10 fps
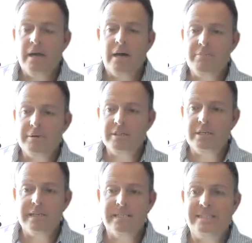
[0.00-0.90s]

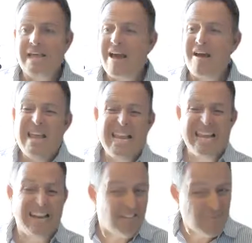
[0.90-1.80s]
100% is they are
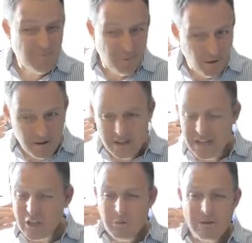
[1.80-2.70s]
hitting it out of the park
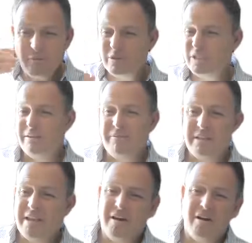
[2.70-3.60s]

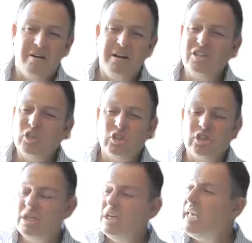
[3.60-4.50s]
24/7. They are
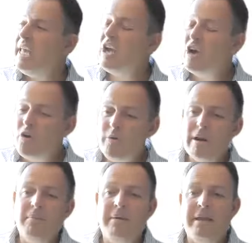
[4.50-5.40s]
just
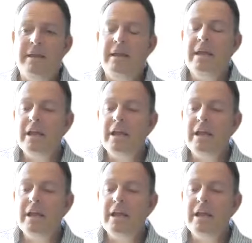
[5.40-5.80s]
incredibly